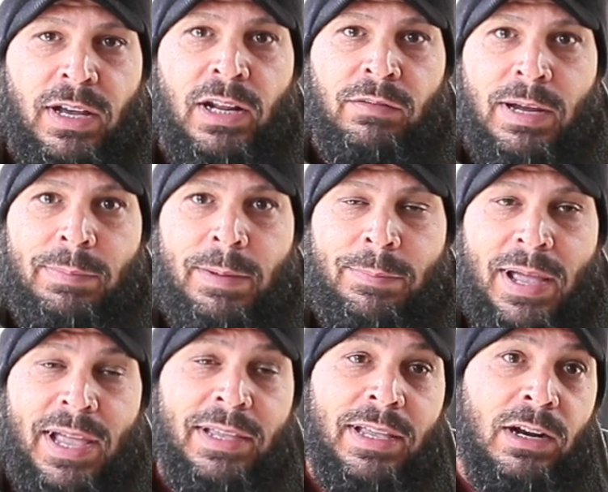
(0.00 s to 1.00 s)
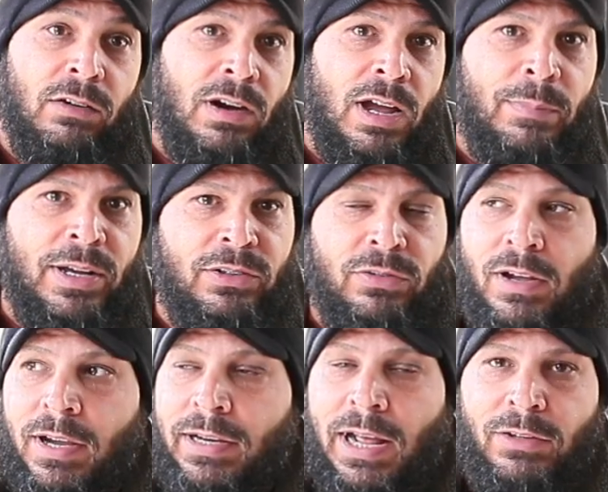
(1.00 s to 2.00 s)
I got to grab my bag and get around my
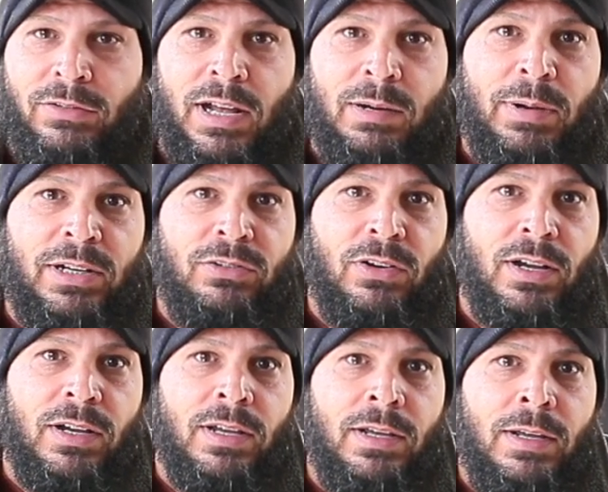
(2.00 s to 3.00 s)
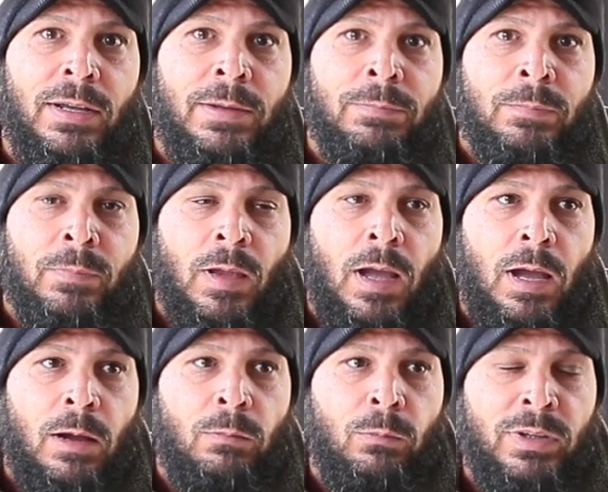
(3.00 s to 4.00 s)
truck and outside of my truck
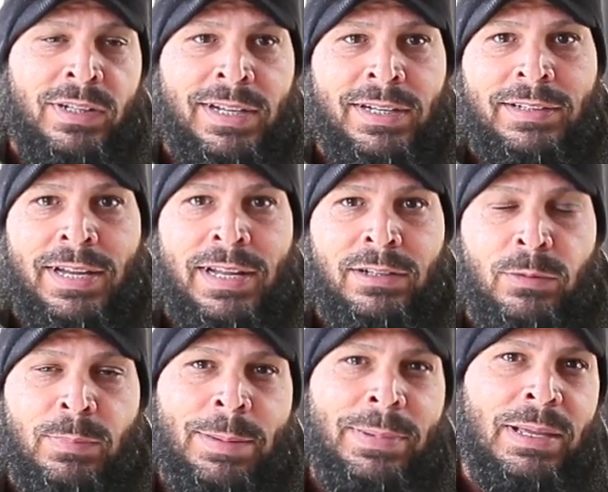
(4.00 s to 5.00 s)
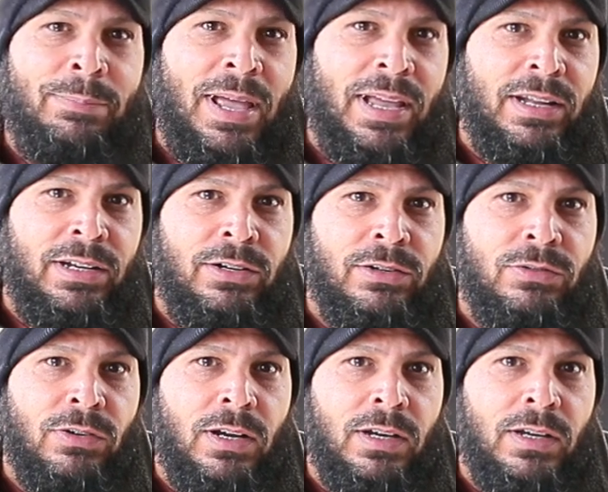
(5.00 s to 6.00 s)
um, with the intent to maybe get back into your
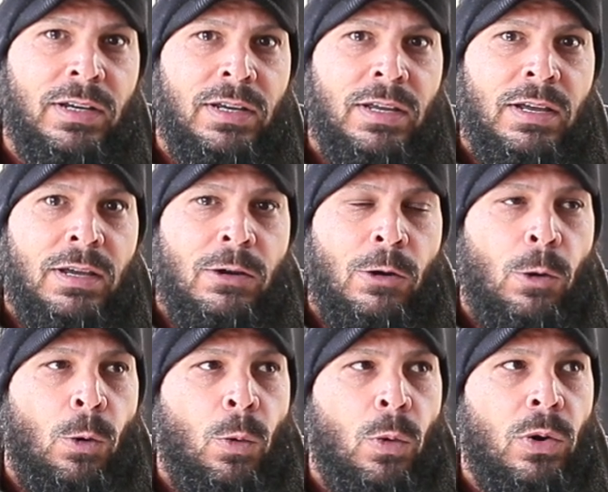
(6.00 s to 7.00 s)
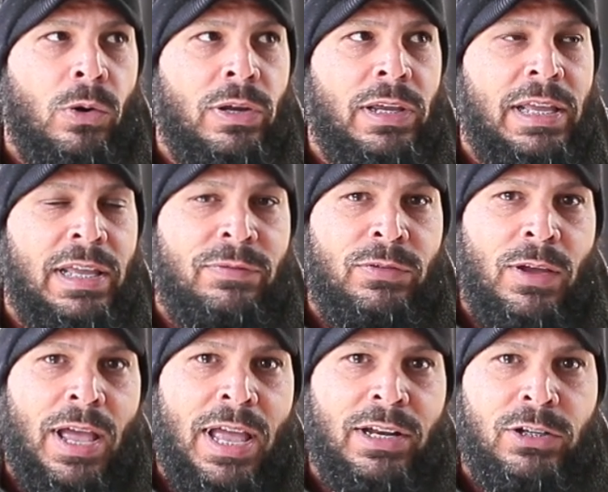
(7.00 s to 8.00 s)
truck or if you
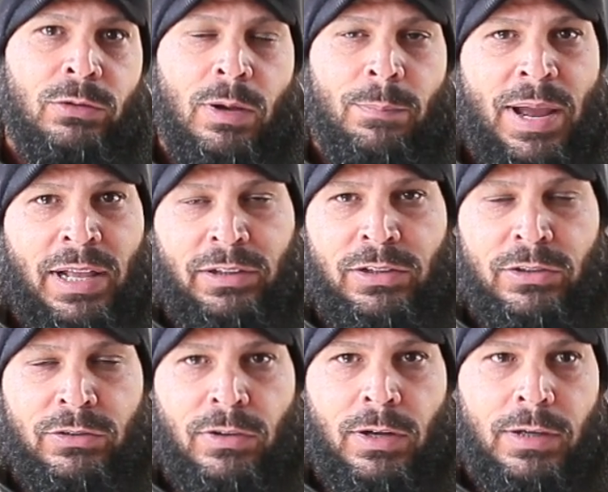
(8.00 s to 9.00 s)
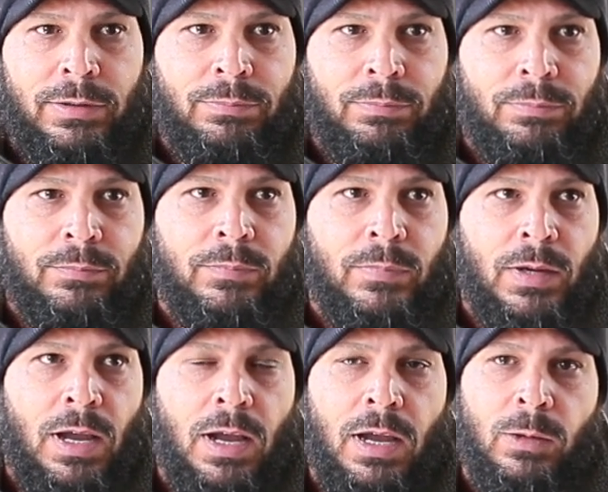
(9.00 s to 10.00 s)
had to abandon your truck
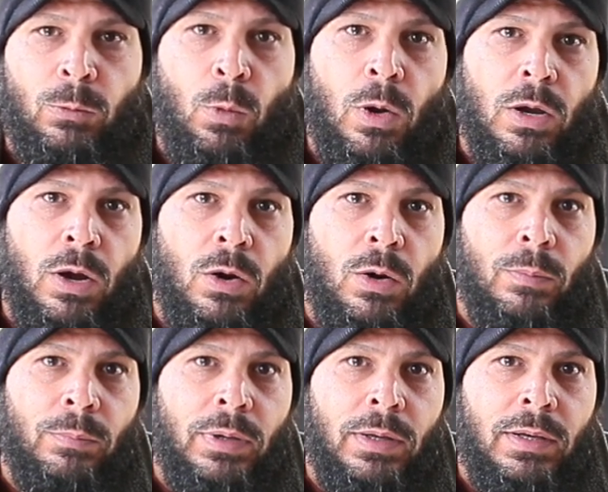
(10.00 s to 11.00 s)
uh, and walk home,